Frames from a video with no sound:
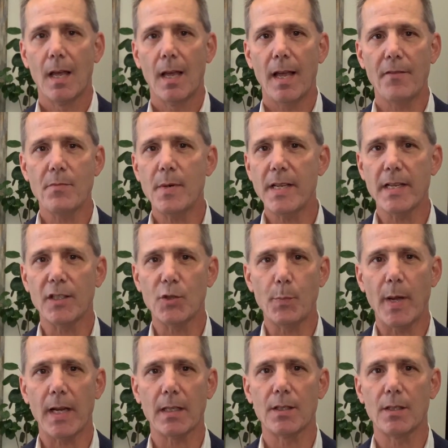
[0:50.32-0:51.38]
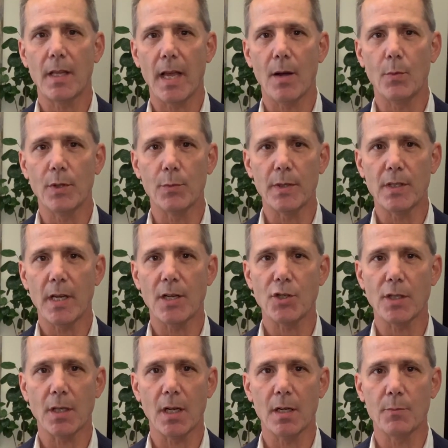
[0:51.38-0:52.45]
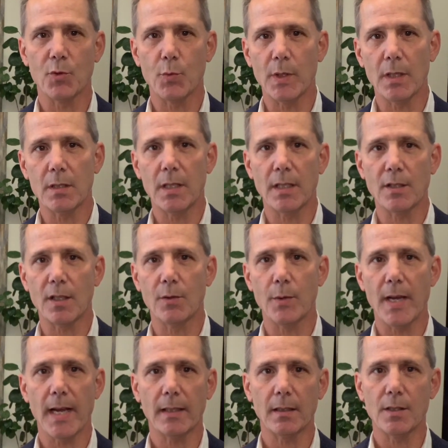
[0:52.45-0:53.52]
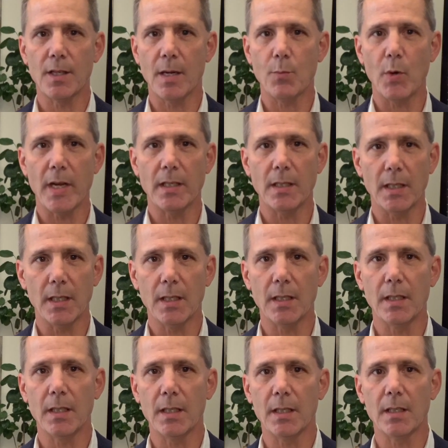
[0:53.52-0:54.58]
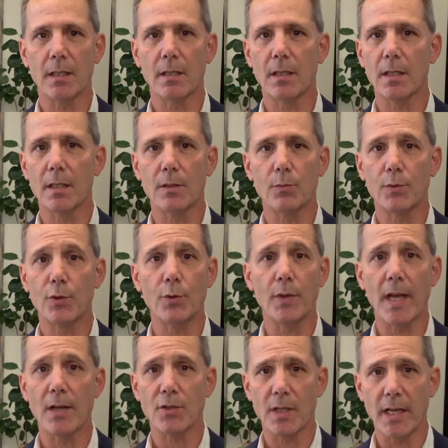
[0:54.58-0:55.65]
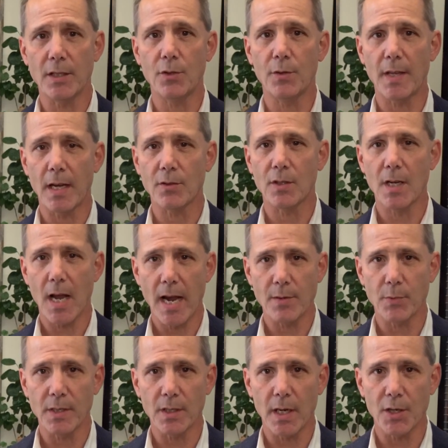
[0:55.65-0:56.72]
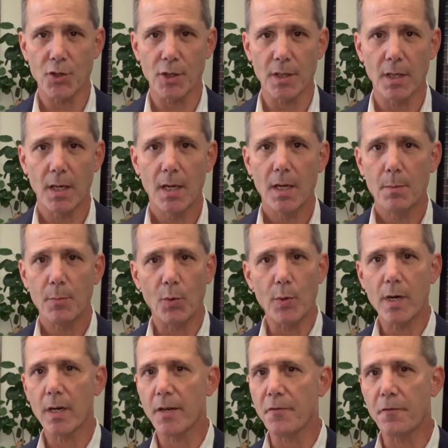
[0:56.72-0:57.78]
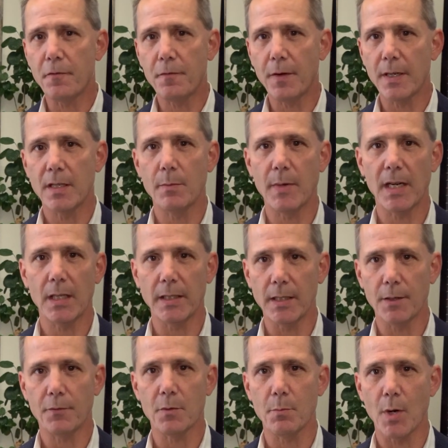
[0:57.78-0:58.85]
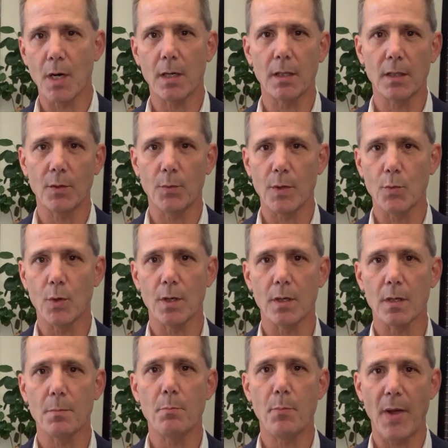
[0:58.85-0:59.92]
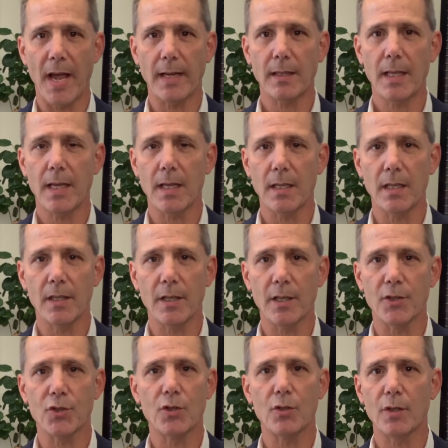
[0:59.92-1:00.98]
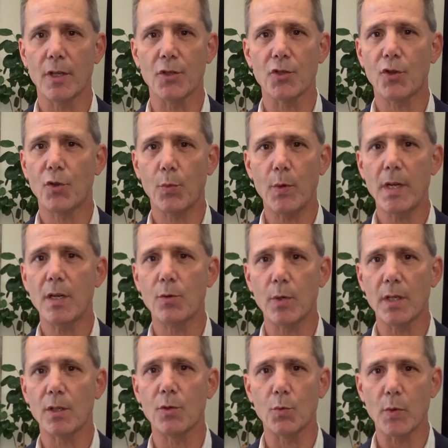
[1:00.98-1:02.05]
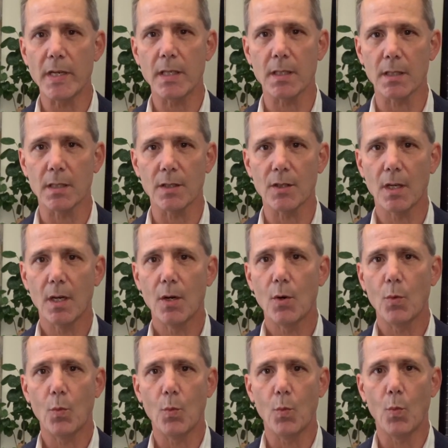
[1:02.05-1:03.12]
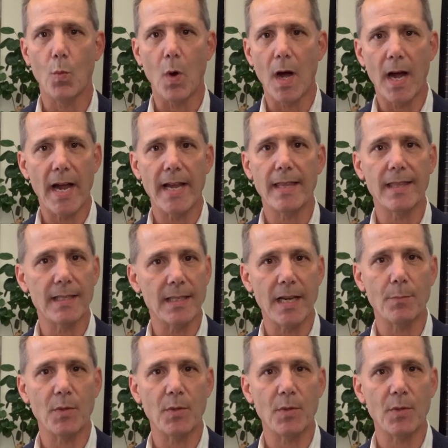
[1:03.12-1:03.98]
Everybody expects that when the recession comes, real estate's gonna react the same way it did in the 2008-2009 recession. But we are in a fundamentally different market than we were back then. And there's three critical reasons why the same